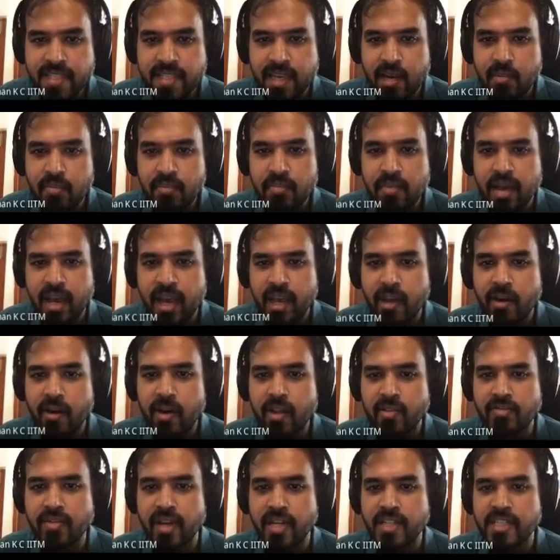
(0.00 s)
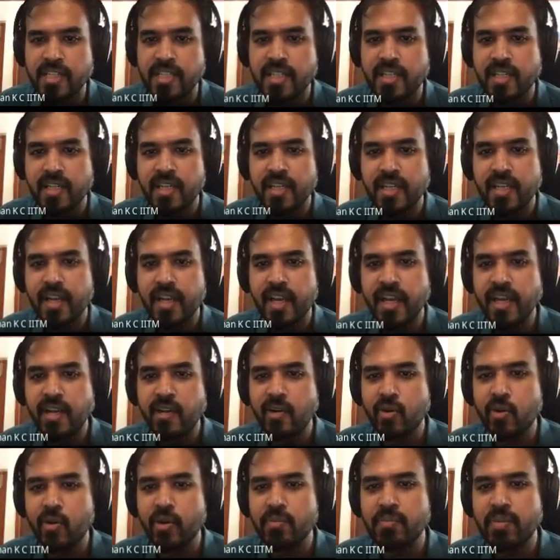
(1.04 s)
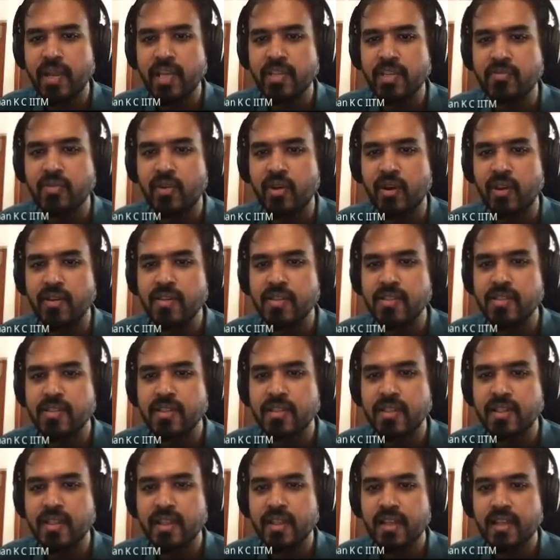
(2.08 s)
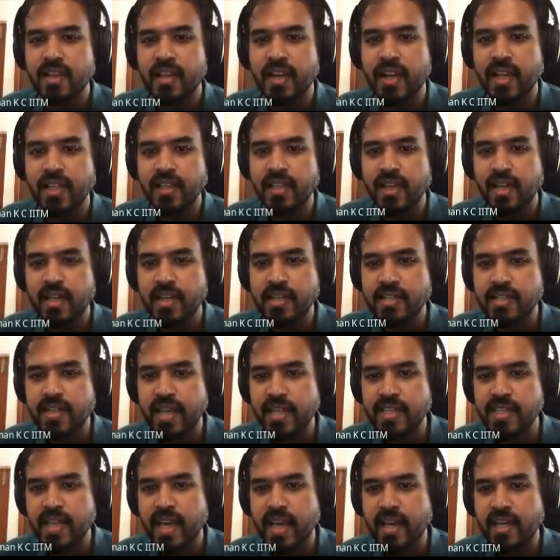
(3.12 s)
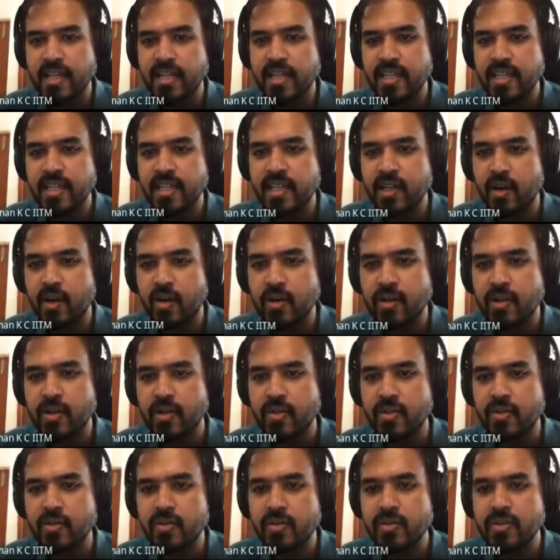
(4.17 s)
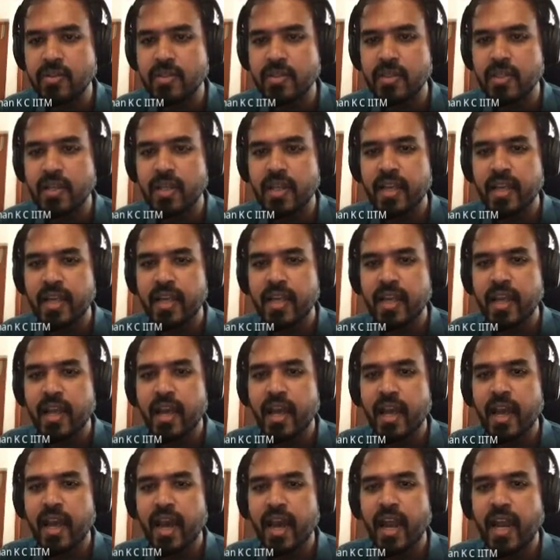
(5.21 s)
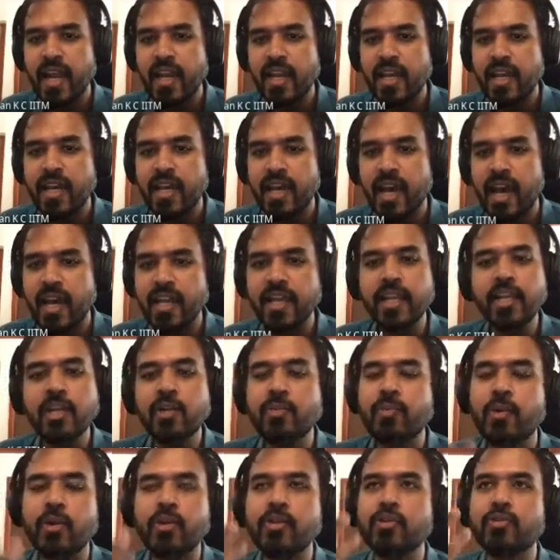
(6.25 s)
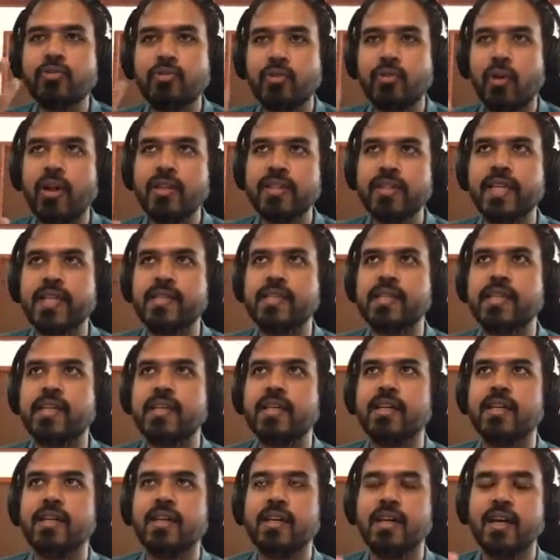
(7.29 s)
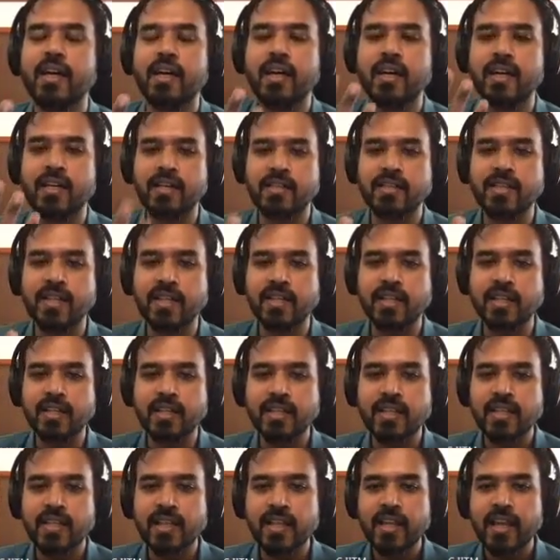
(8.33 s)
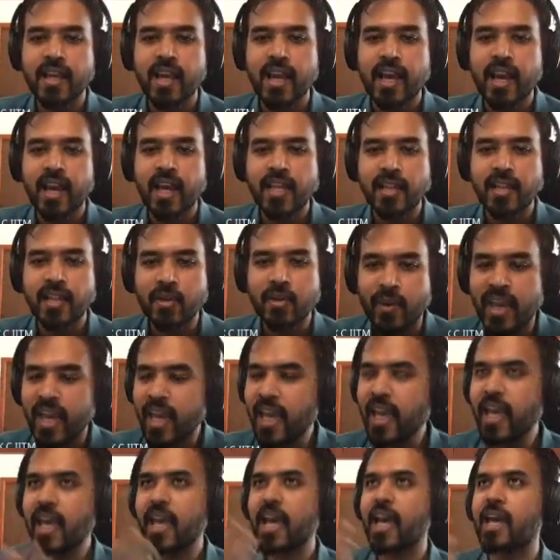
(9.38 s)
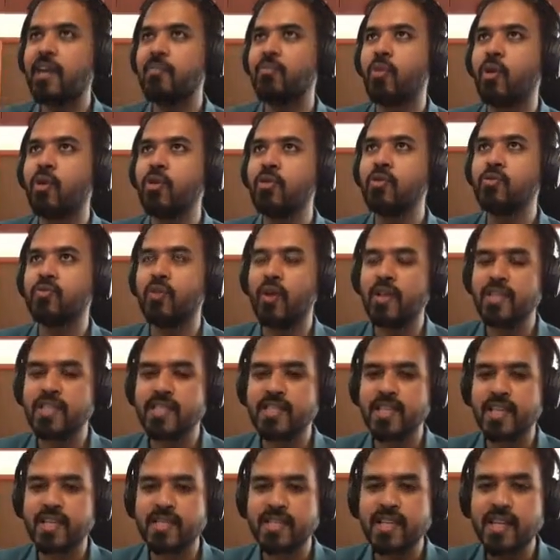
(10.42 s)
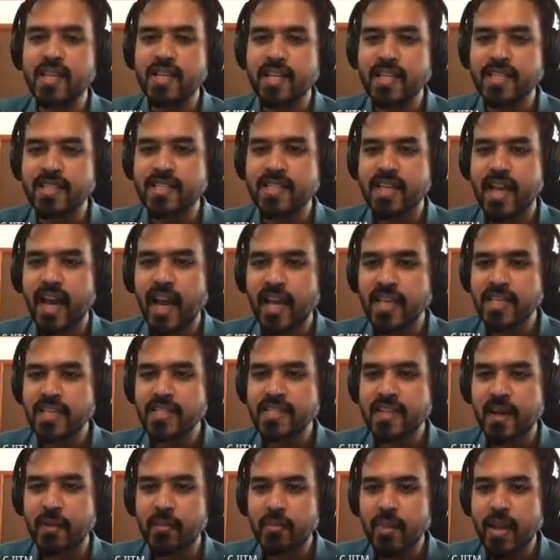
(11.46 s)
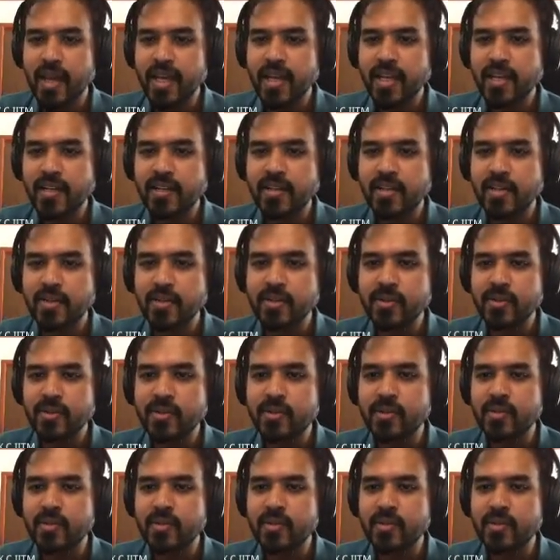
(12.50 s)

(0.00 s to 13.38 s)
whatever is the proof for true. I is the proof for true. So if you apply that to the function true implies false, you get a false as a result, right? So this is quite interesting because you cannot construct this function,